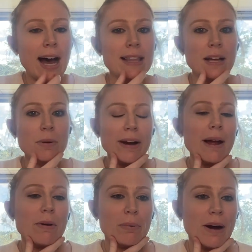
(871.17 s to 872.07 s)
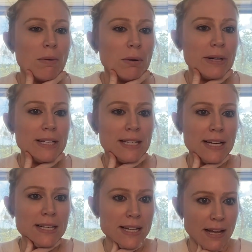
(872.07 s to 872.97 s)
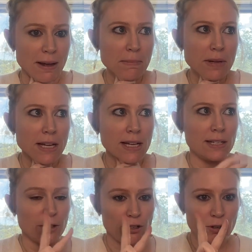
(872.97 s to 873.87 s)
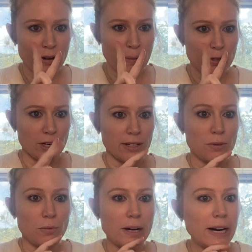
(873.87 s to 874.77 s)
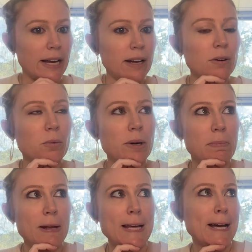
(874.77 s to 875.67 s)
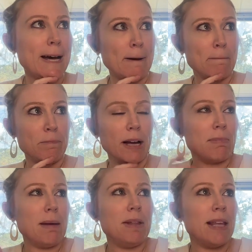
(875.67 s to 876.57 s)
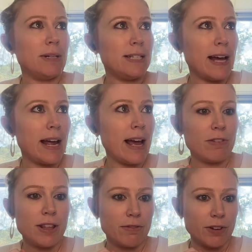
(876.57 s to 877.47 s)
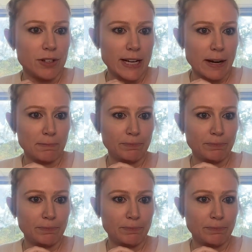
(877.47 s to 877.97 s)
I think what I would probably say to them is there's two options. One would be like maybe they would say everything feels tight.